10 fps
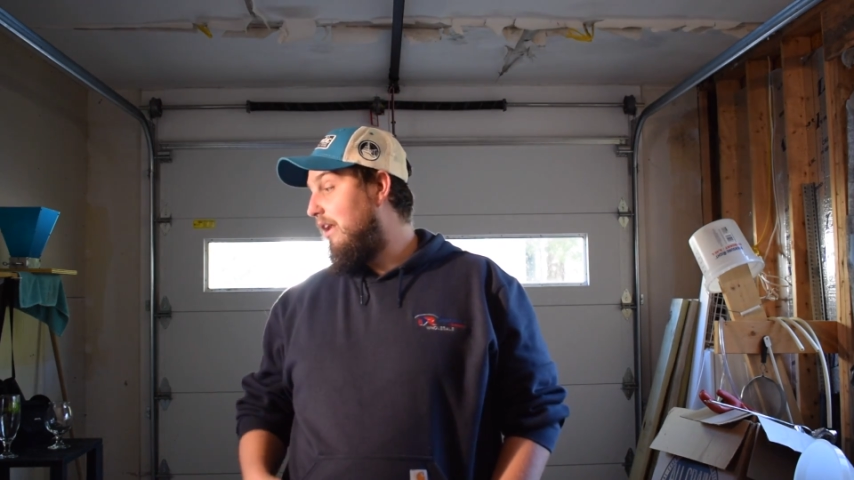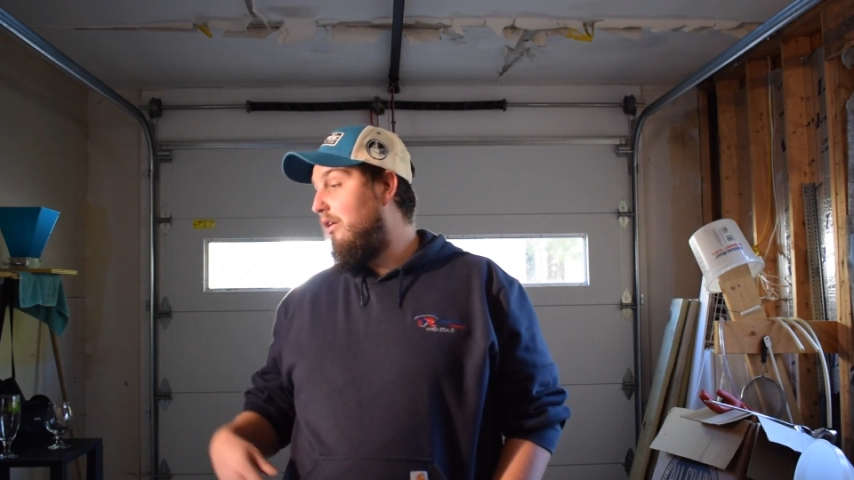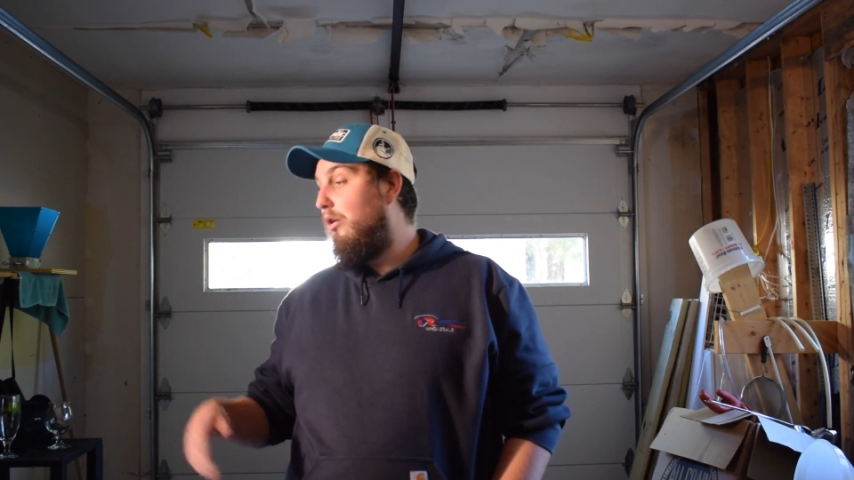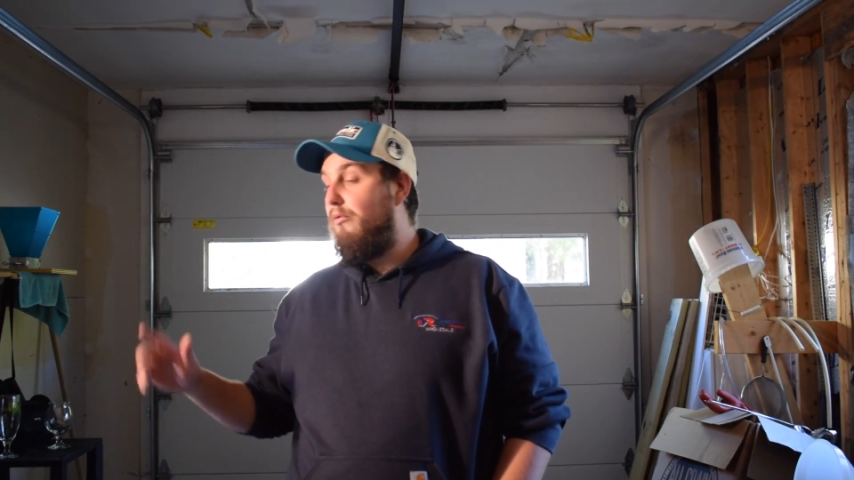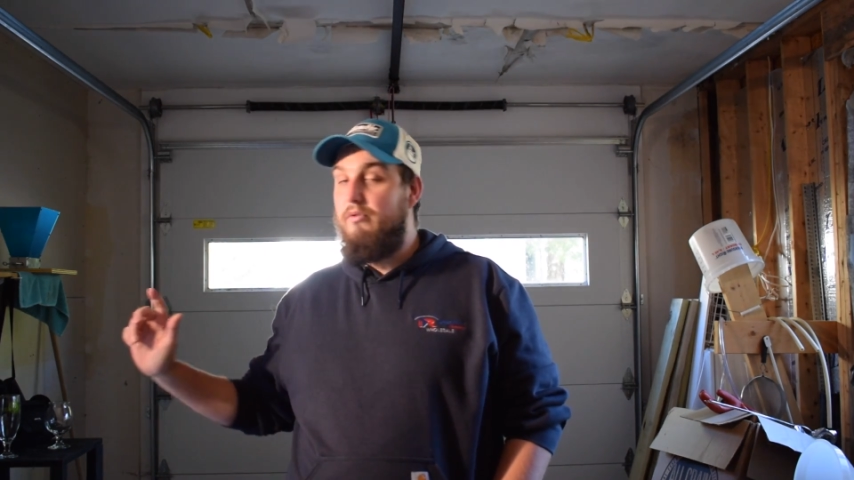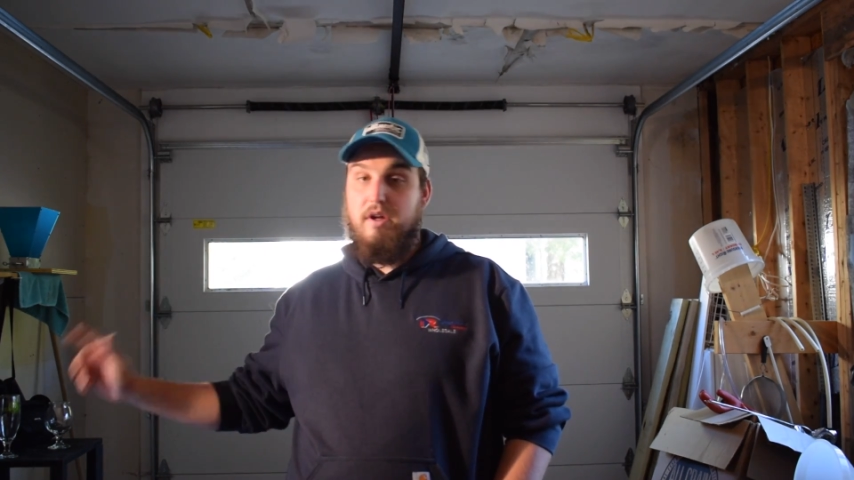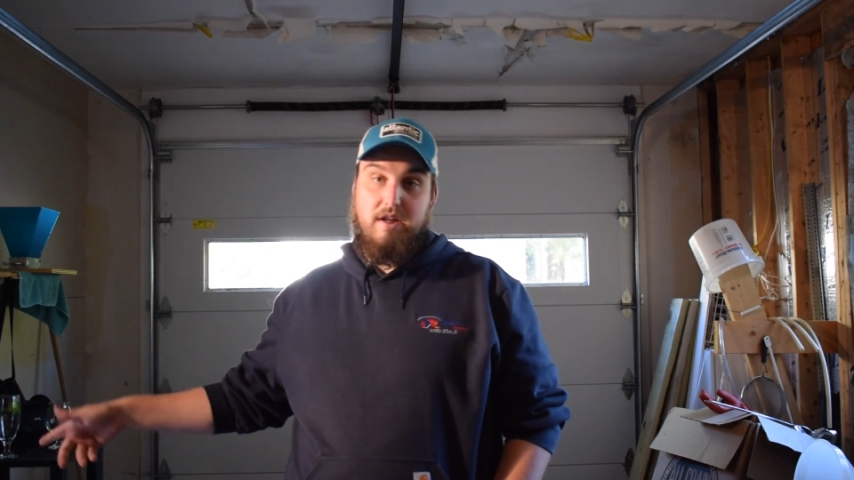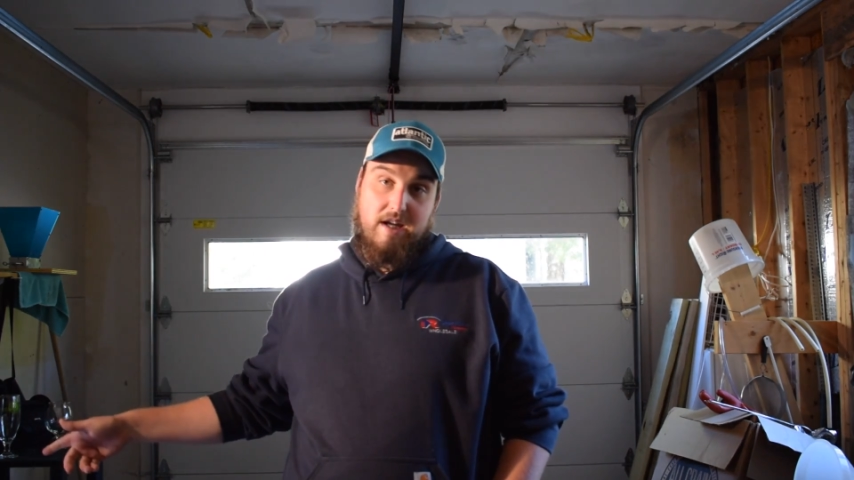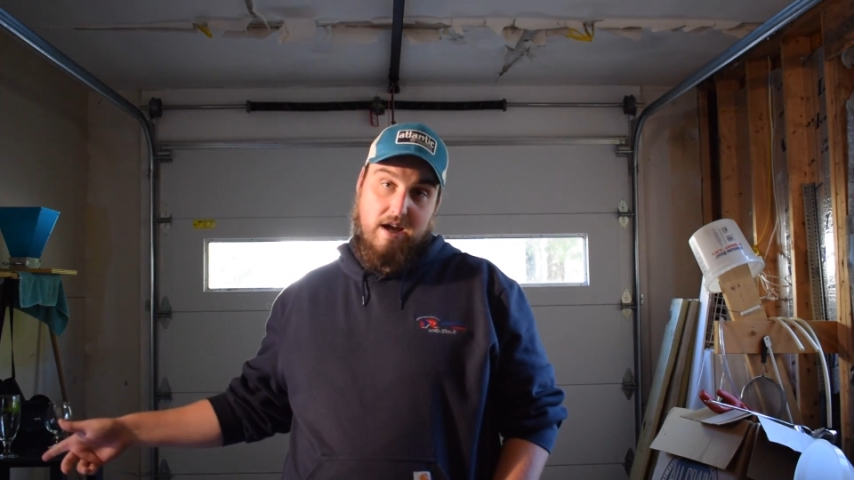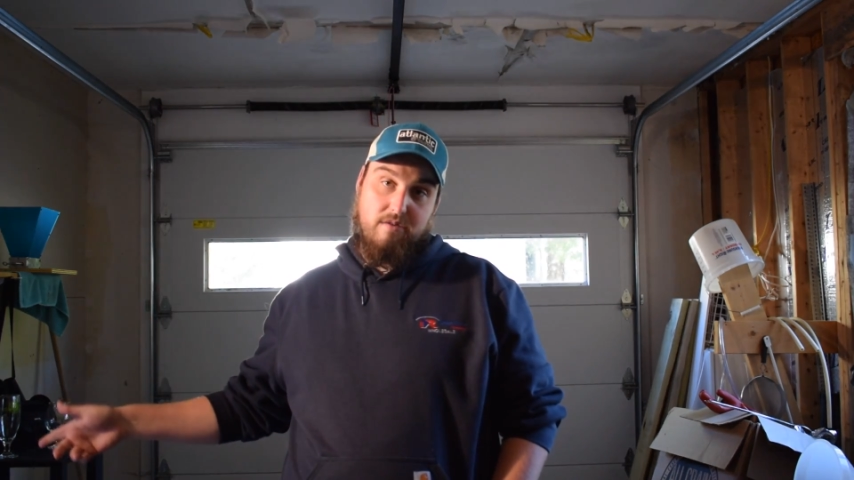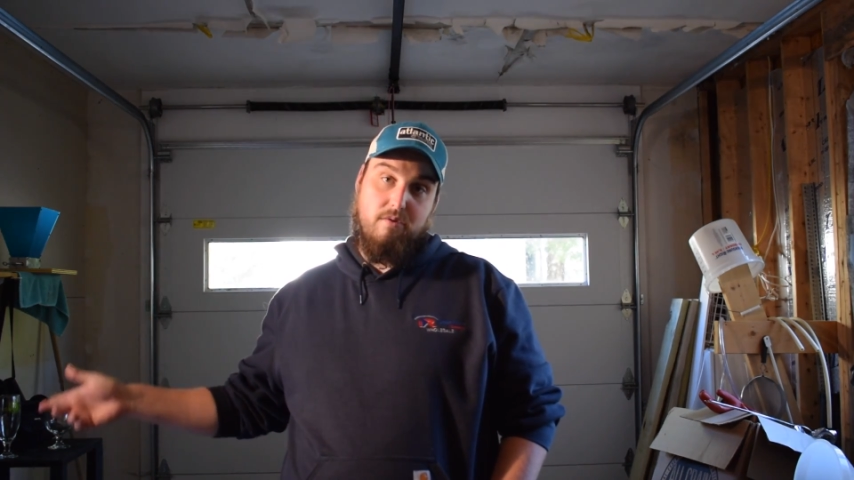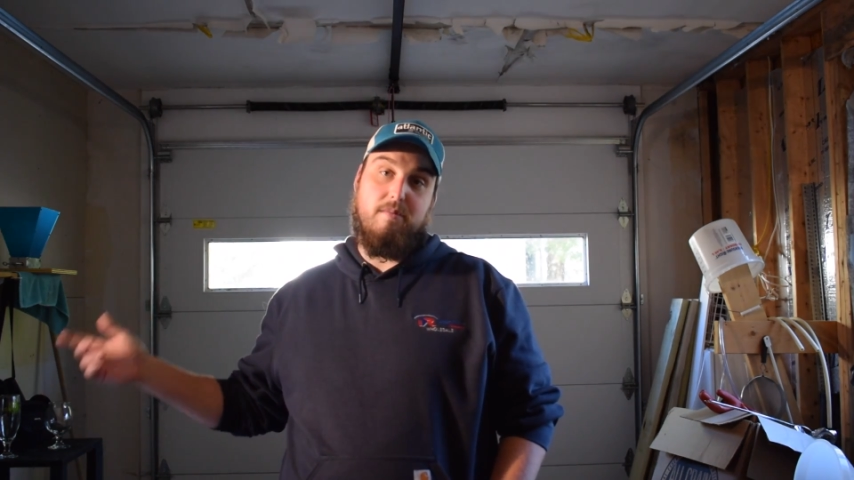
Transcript: and hopefully the kegs will